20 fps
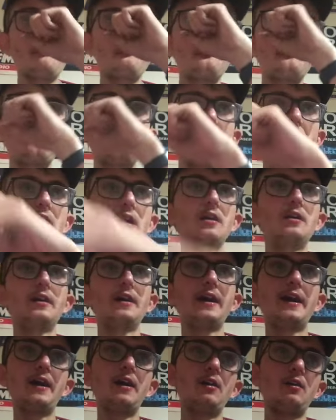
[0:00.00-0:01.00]
battle
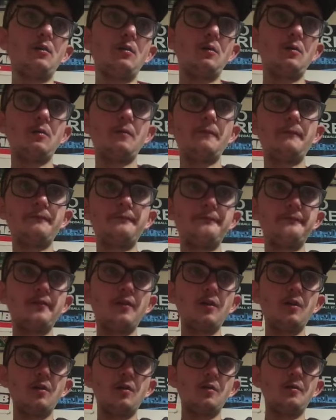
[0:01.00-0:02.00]
out
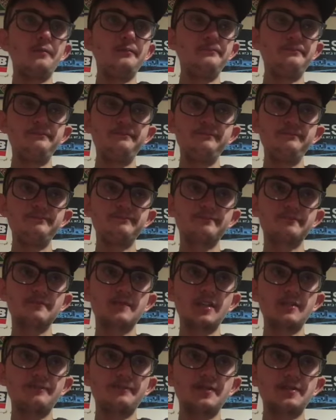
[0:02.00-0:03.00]
for the
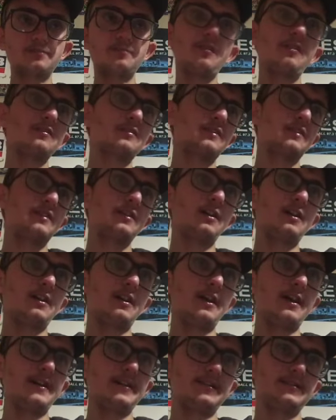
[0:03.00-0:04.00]
both the young
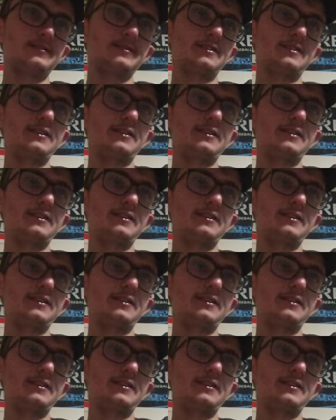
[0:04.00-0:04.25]
guys,